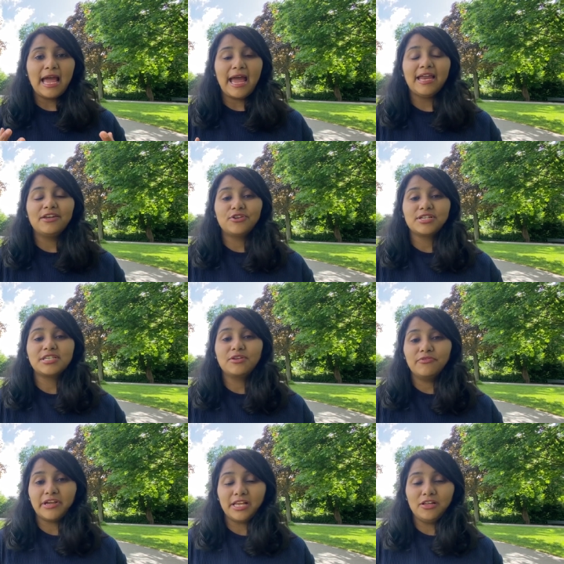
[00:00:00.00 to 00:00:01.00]
and
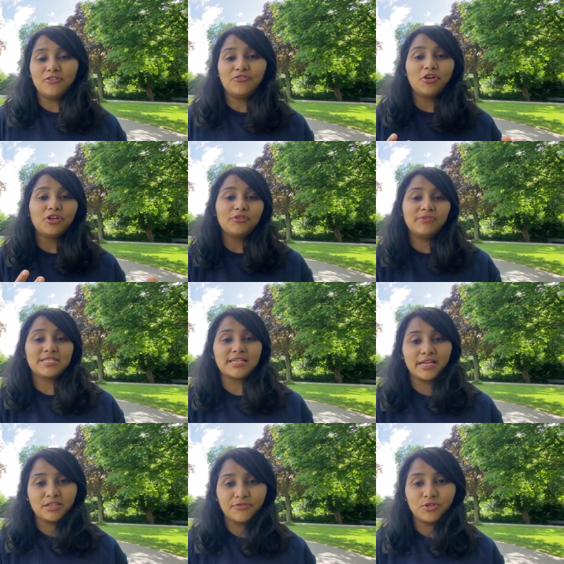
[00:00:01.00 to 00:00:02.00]
dressing well for your
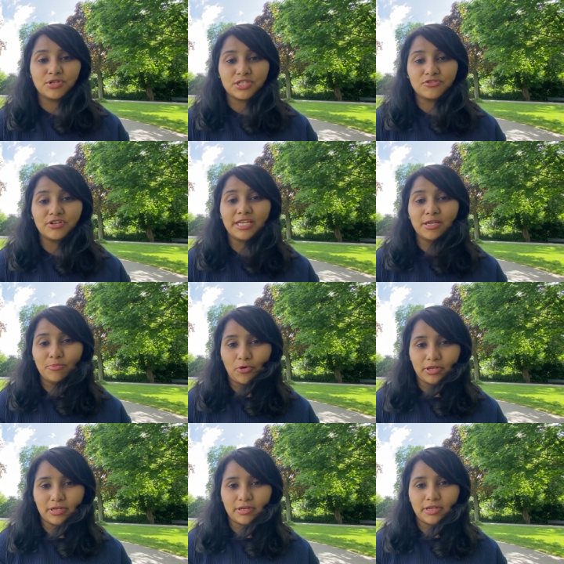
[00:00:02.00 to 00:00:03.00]
visa interview is really
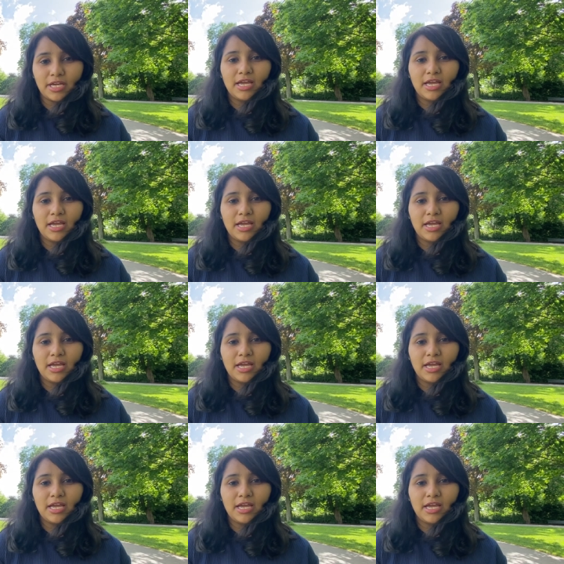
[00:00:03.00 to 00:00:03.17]
important.